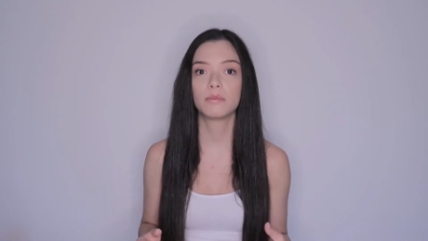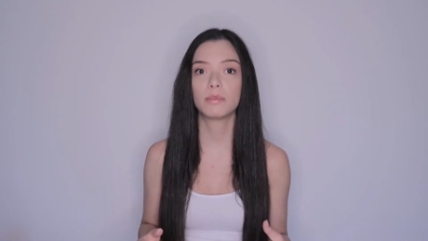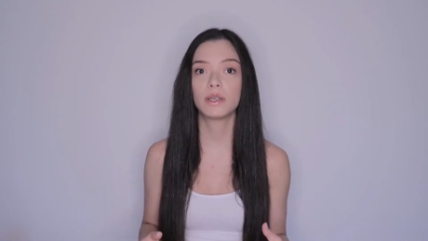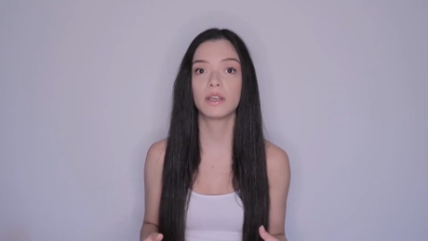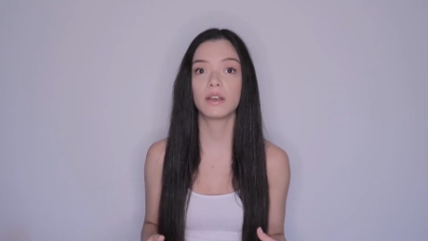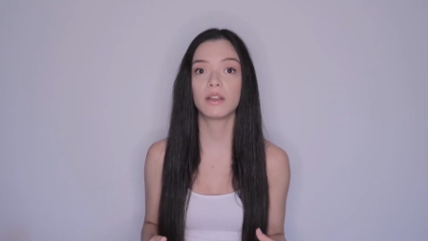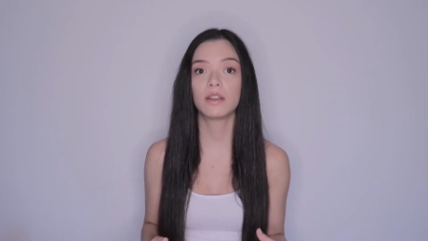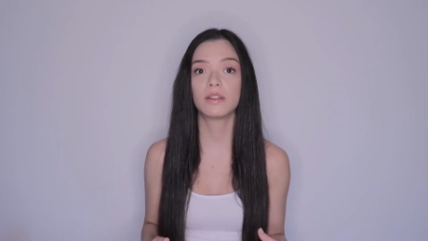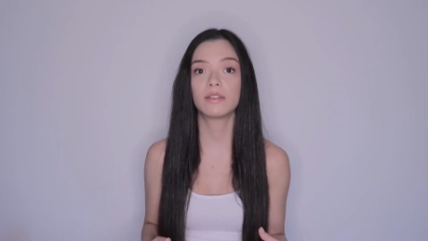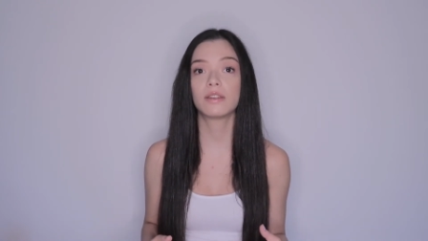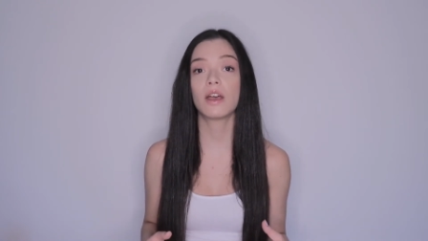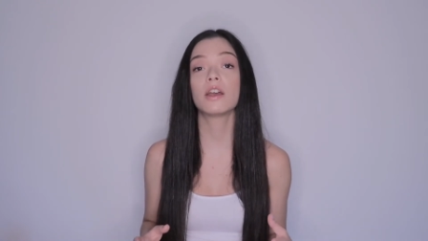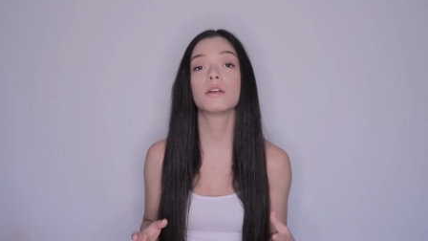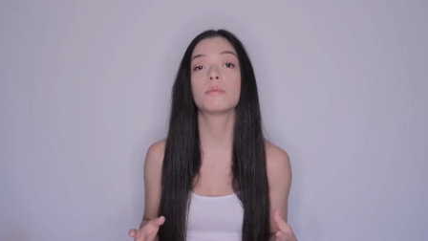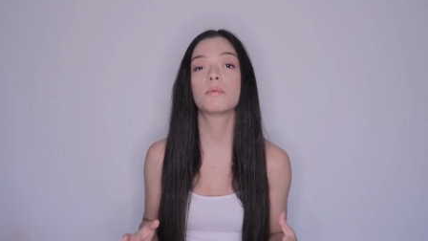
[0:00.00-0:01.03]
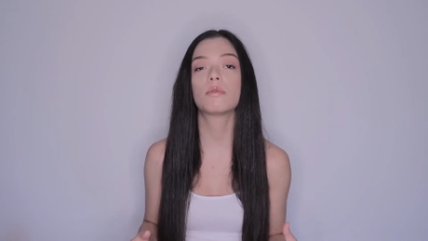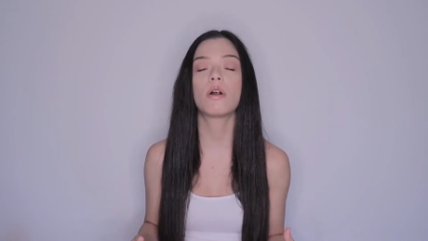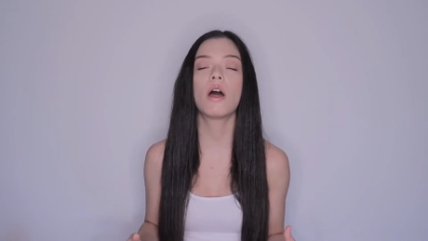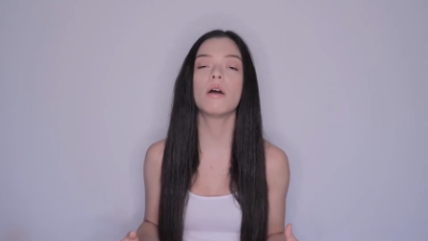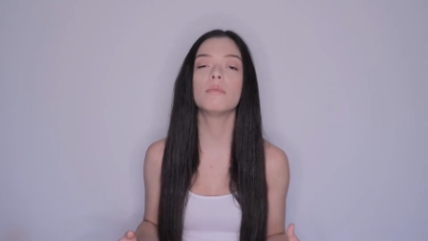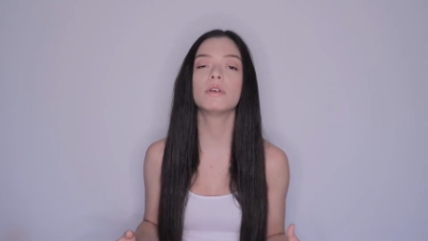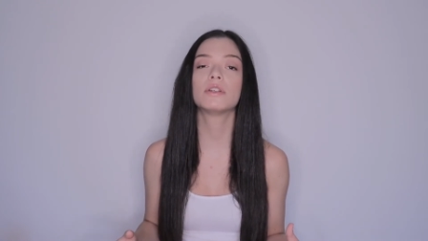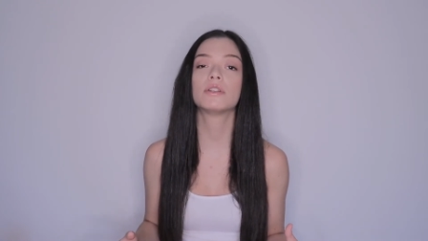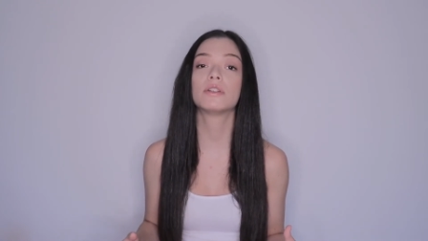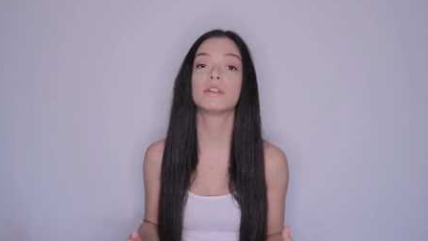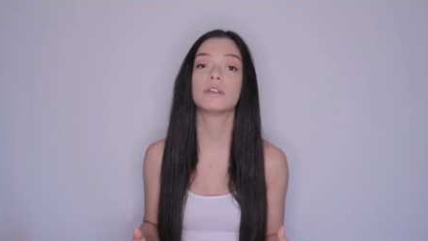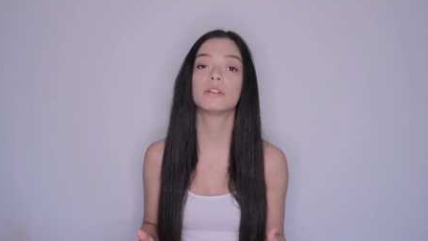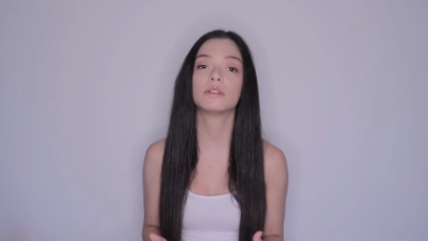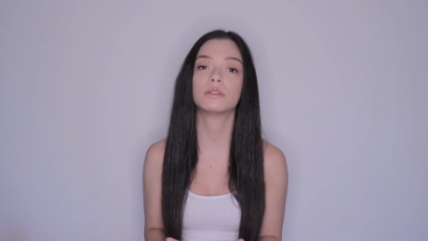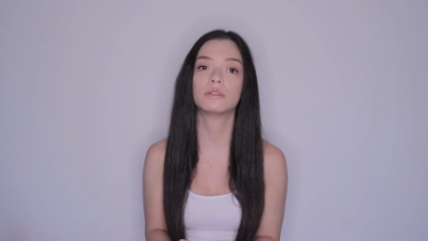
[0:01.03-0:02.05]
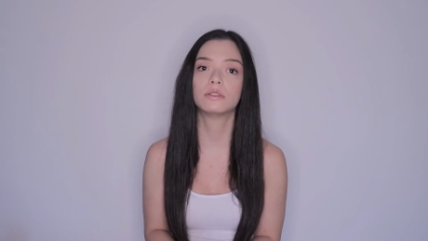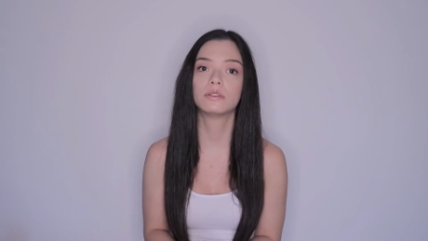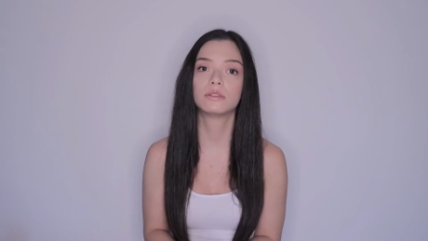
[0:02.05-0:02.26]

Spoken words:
because I promise you,